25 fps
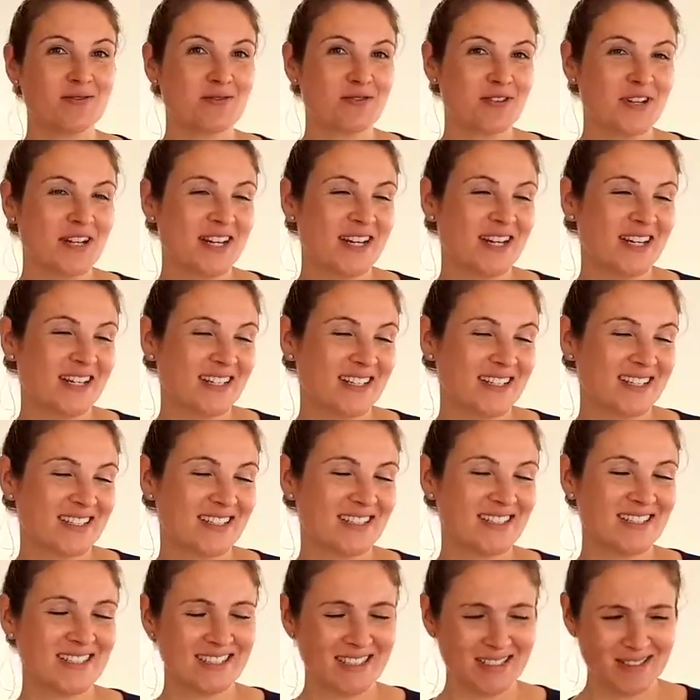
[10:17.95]
But if you
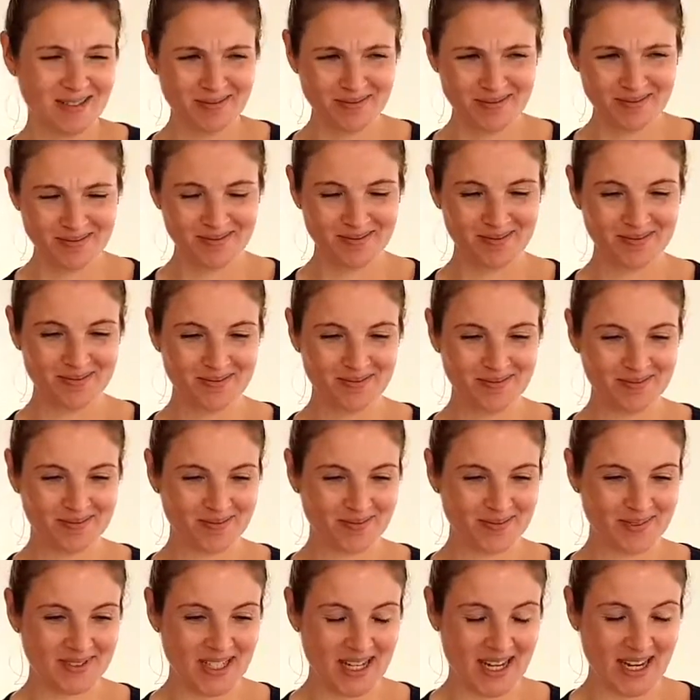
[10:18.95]
can manage the level of
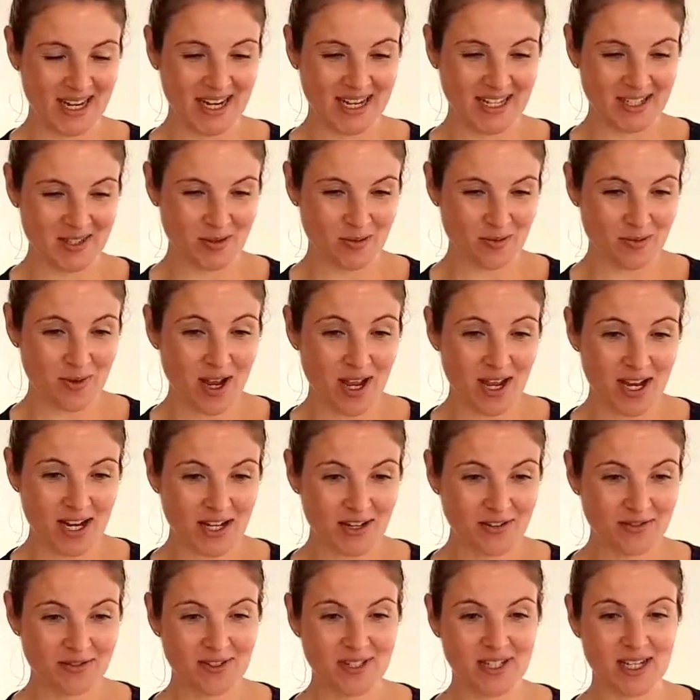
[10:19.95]
pain to
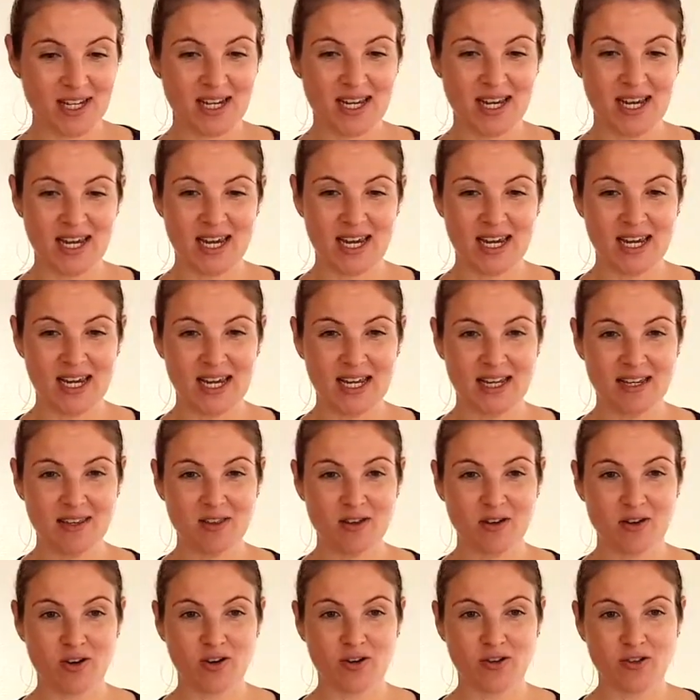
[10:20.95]
10%, then
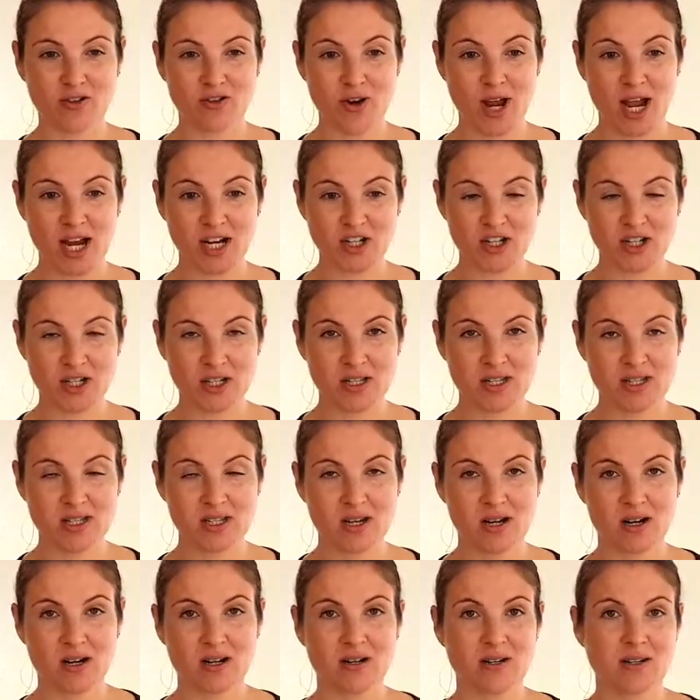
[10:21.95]
you're keeping
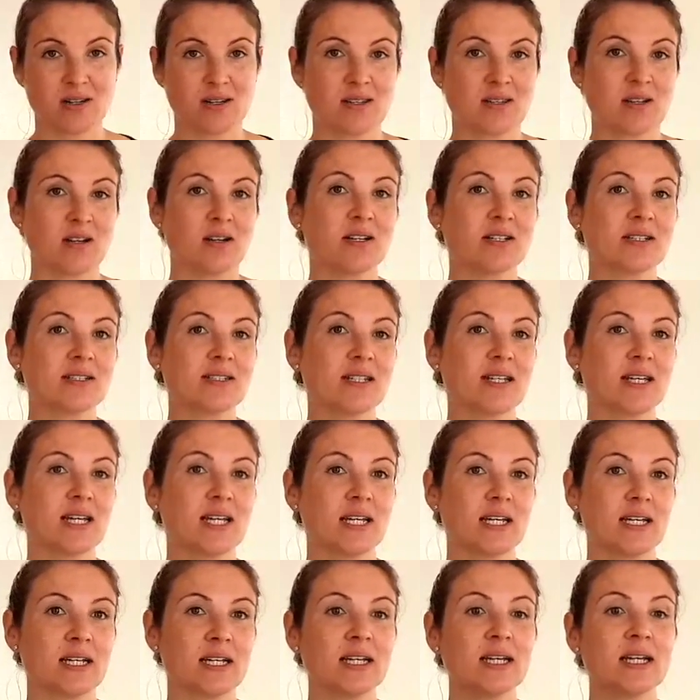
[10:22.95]
your own
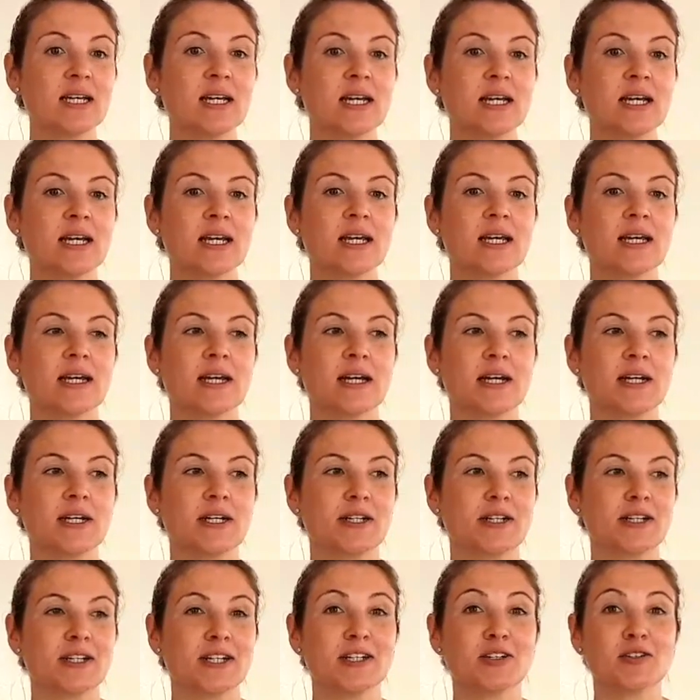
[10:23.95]
energy intact
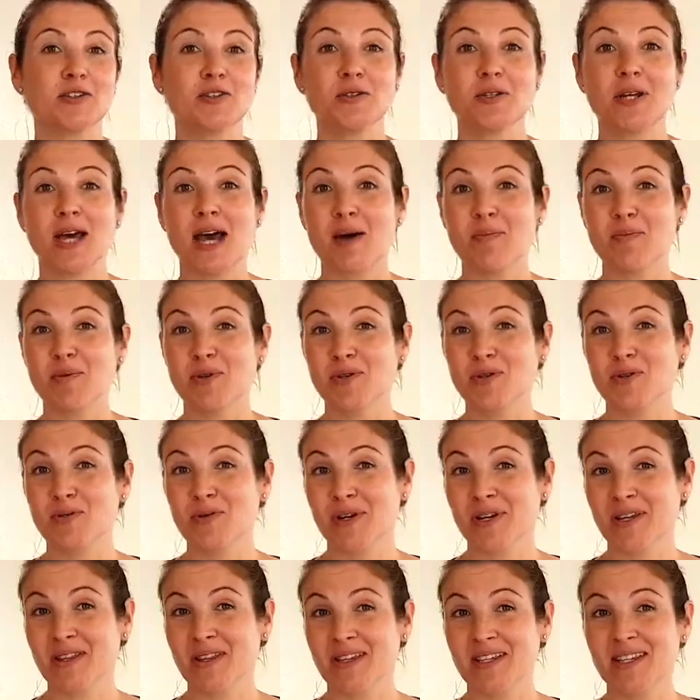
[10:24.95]
and you can go
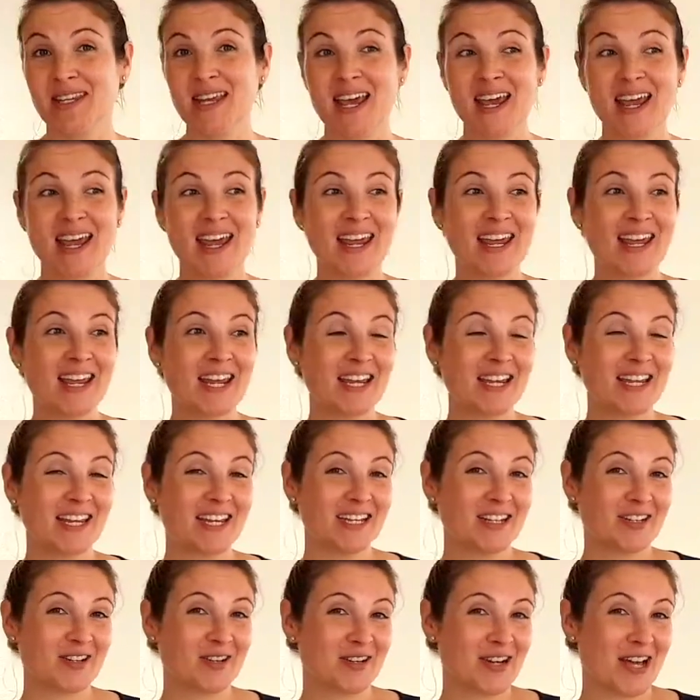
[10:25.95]
on for much
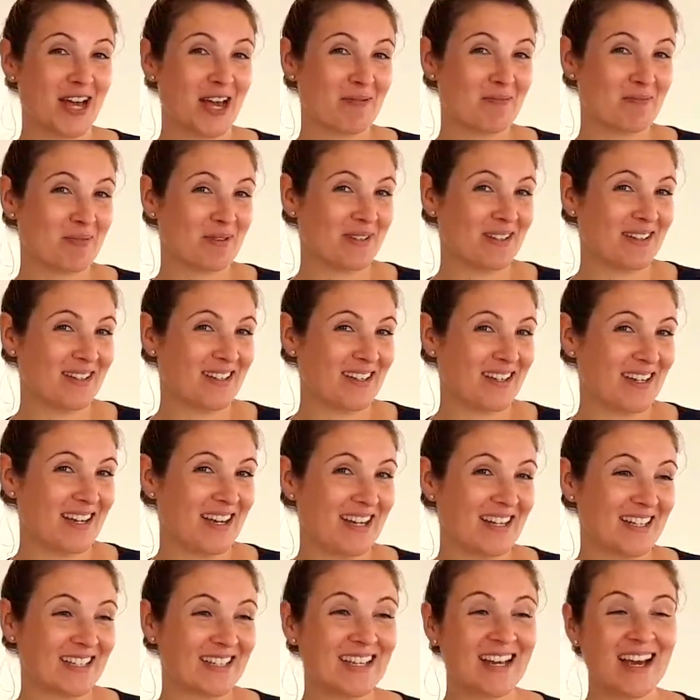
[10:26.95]
longer. You will
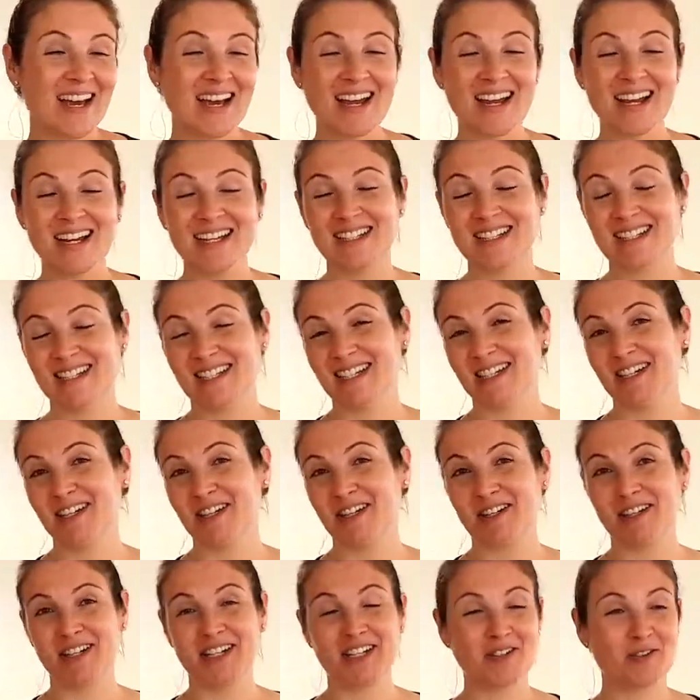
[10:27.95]
have strength for
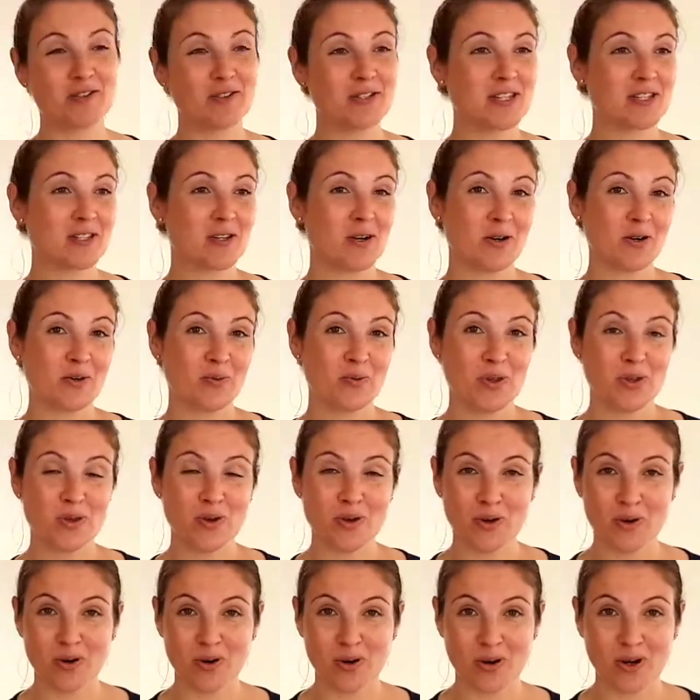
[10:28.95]
the final push.
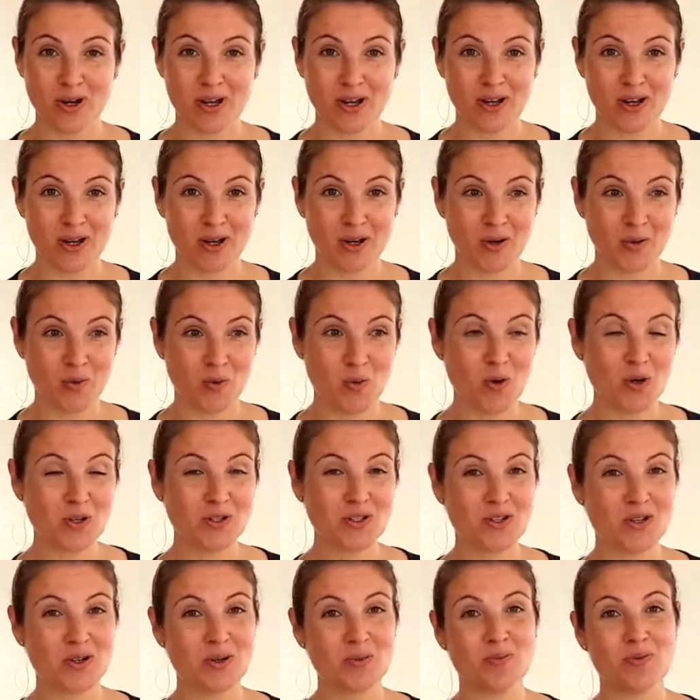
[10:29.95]
You
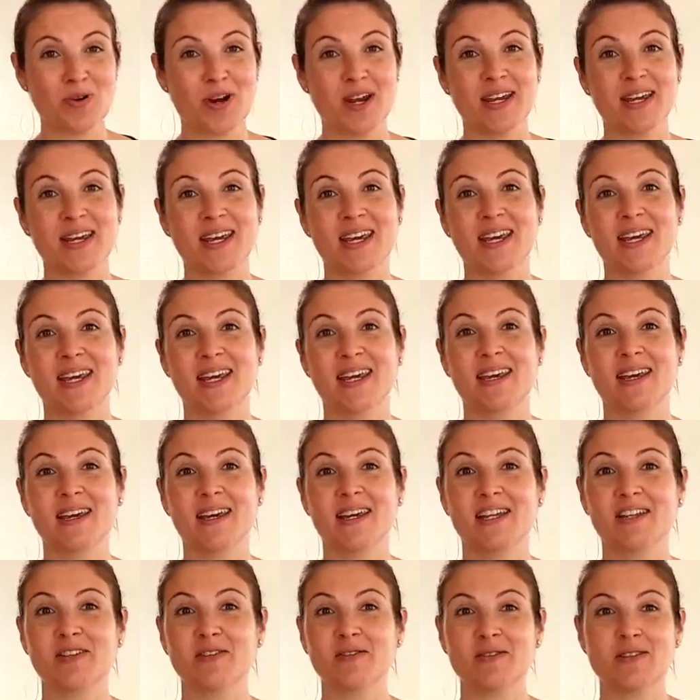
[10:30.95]
will have a
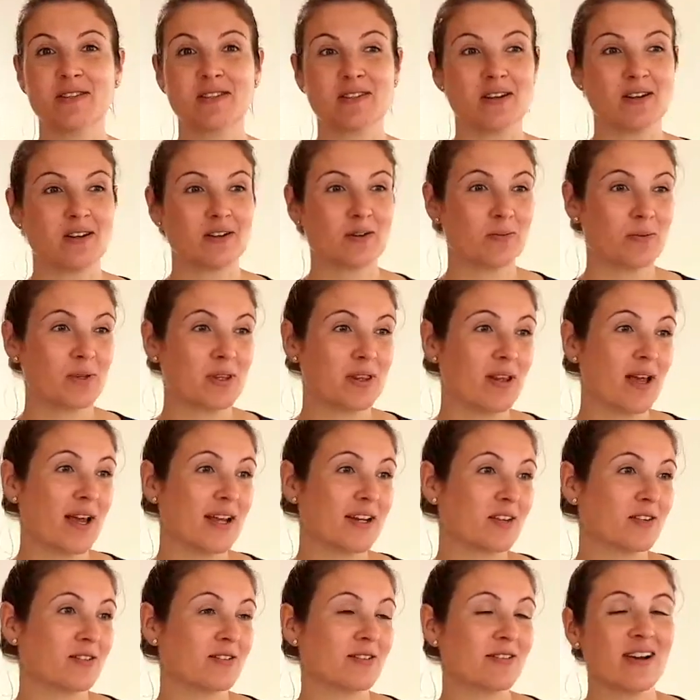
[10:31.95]
lot more energy
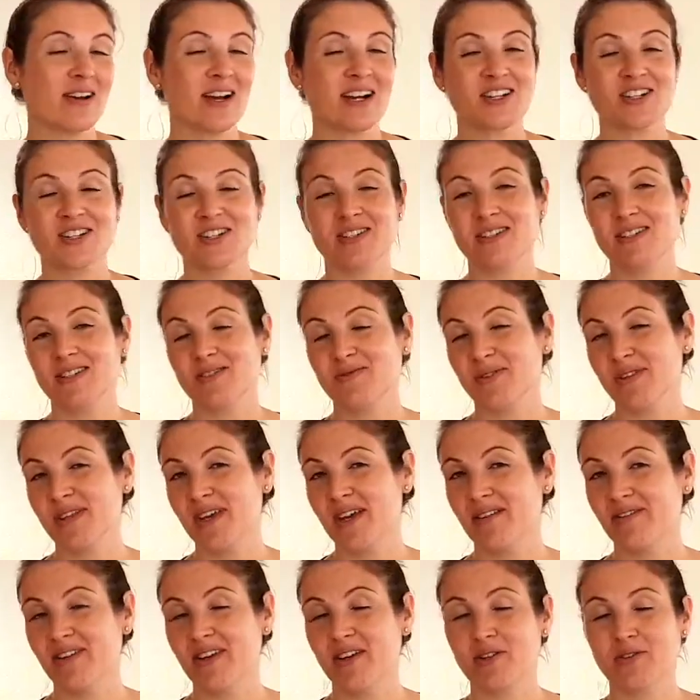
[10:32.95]
to
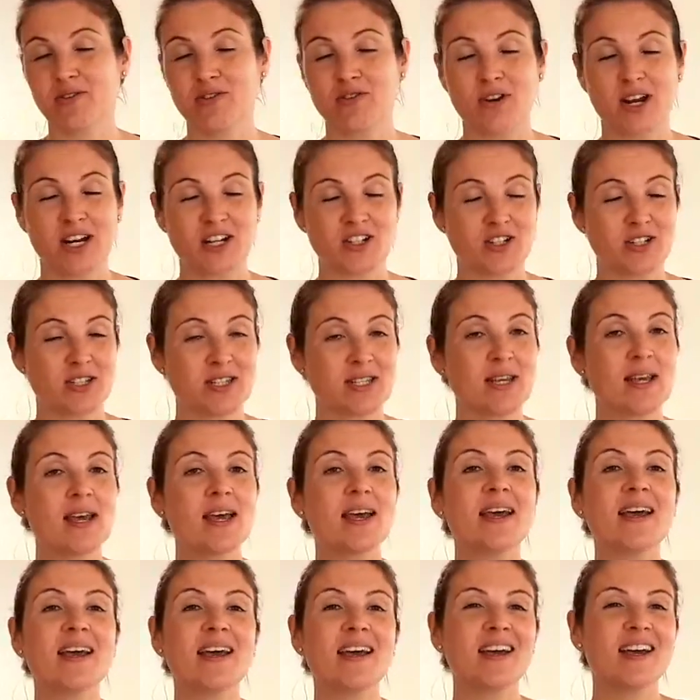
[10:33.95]
carry
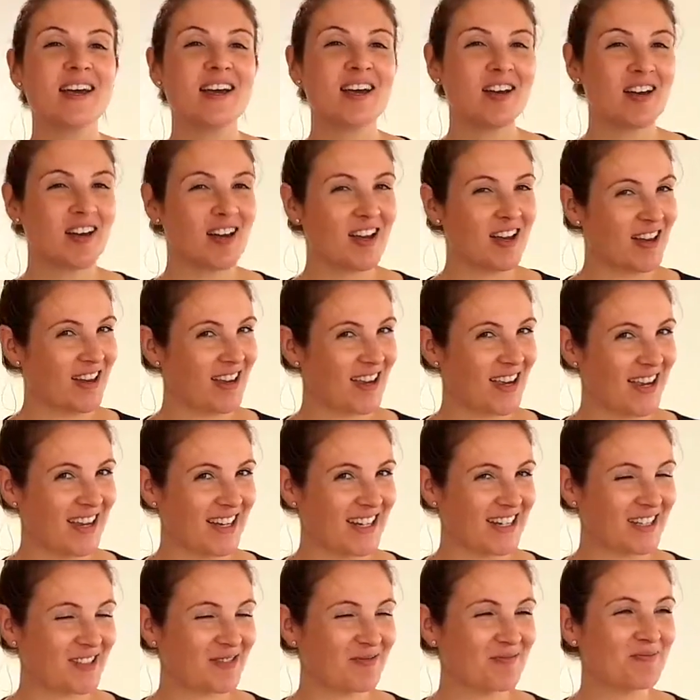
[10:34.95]
on and to go
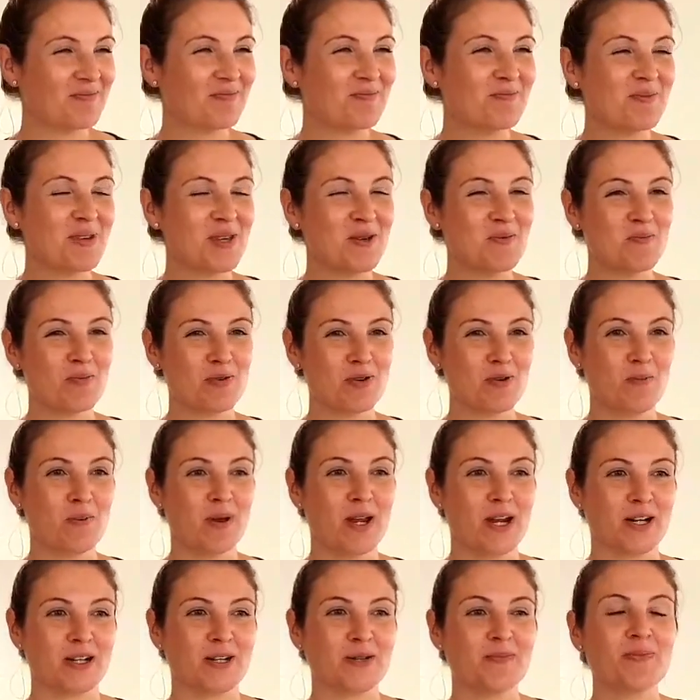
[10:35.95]
to the next
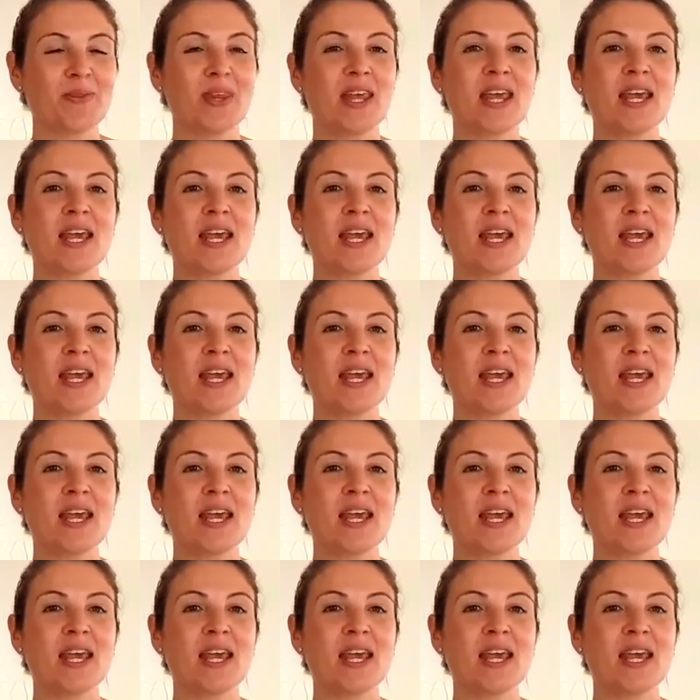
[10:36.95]
step.